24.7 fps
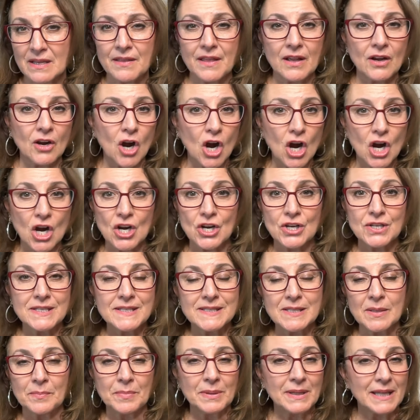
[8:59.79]
There are
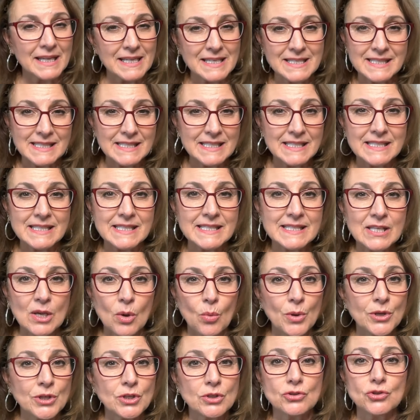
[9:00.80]
some places
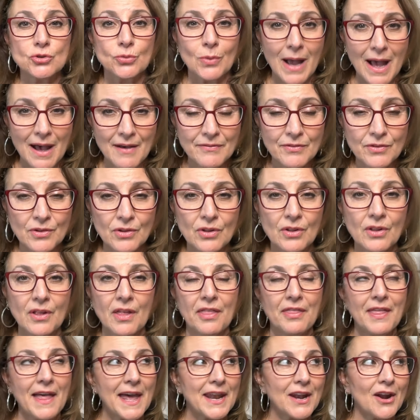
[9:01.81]
when you travel
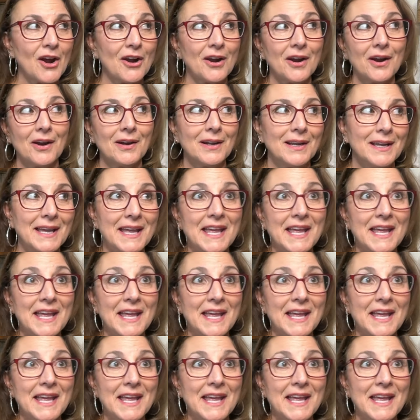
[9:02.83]
that are